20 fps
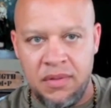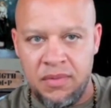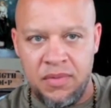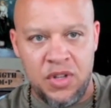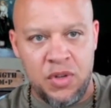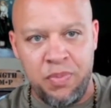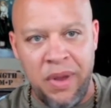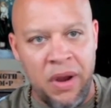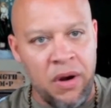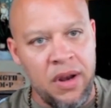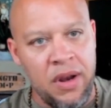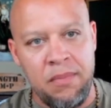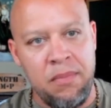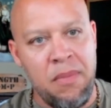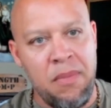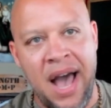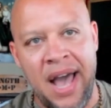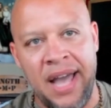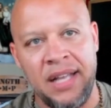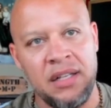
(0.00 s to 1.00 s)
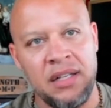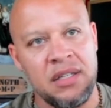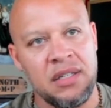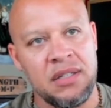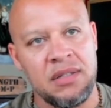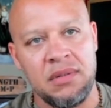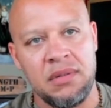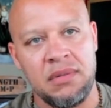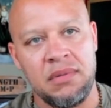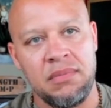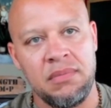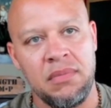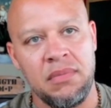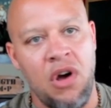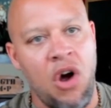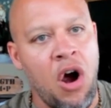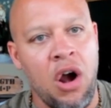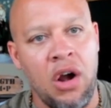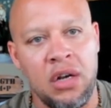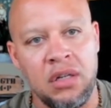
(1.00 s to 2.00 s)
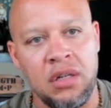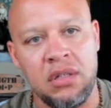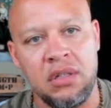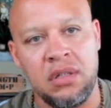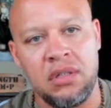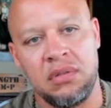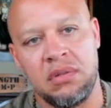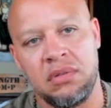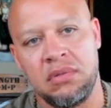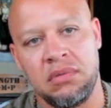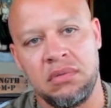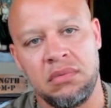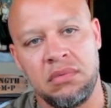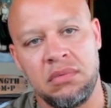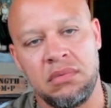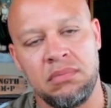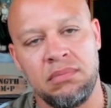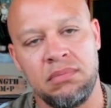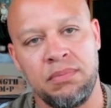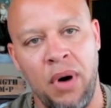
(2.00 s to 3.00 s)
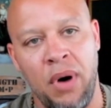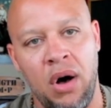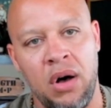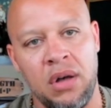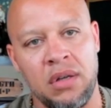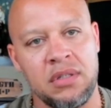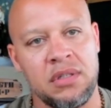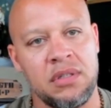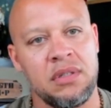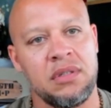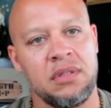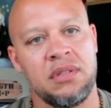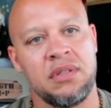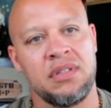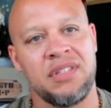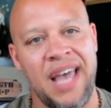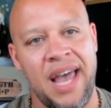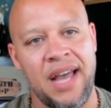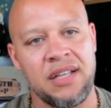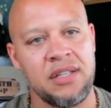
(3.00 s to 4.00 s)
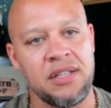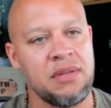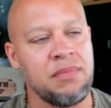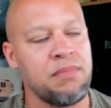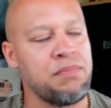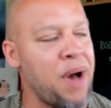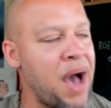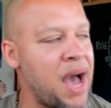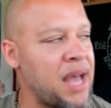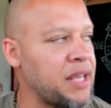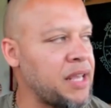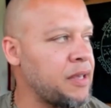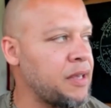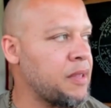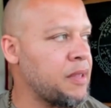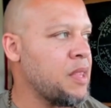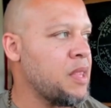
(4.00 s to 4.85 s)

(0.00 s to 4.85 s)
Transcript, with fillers: Spirit, mind, heart, balls, sex, body.